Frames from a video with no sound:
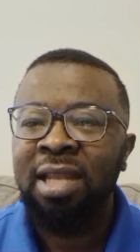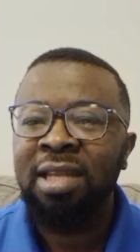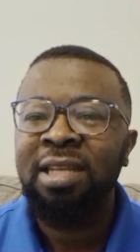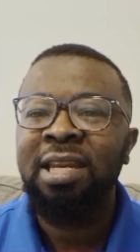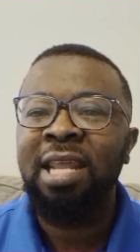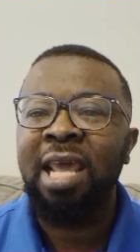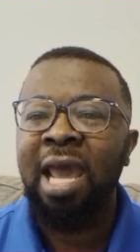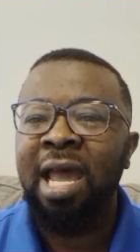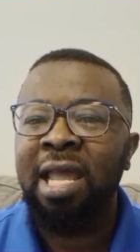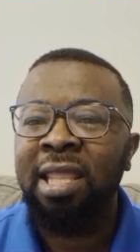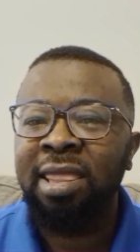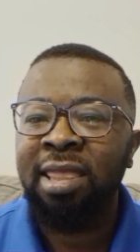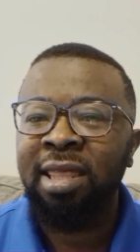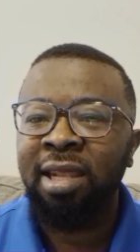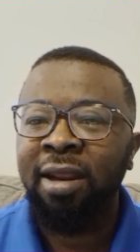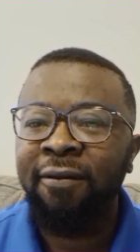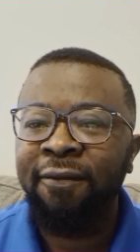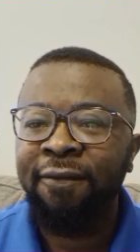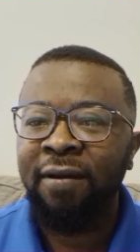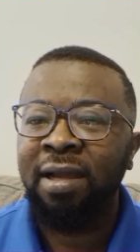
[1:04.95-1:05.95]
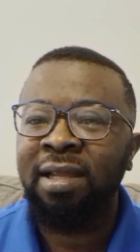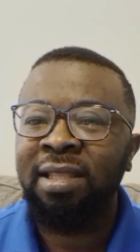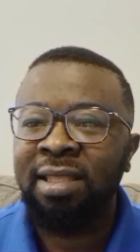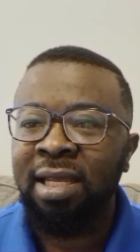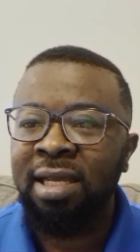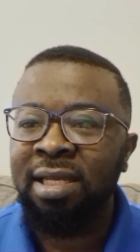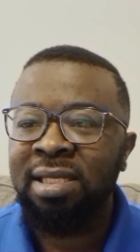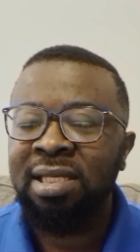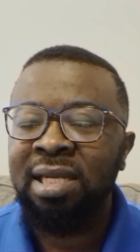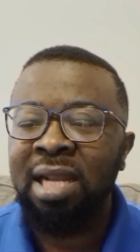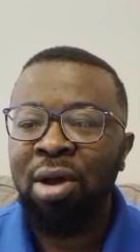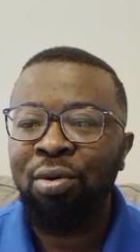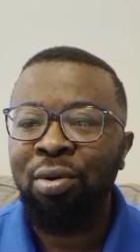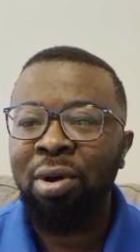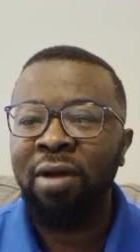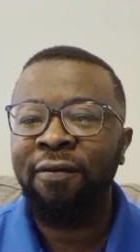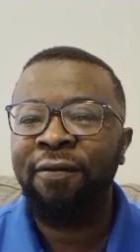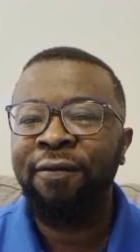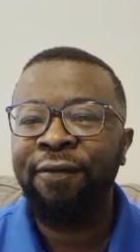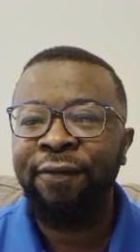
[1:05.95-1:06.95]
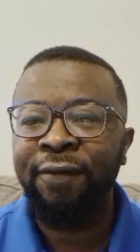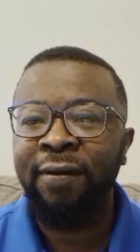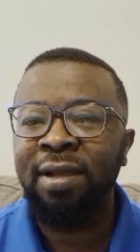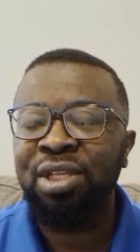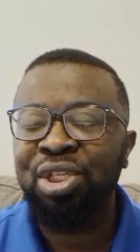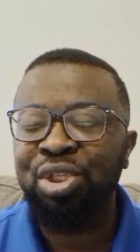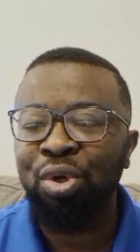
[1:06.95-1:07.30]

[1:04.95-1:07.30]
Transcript: there are three factors that will affect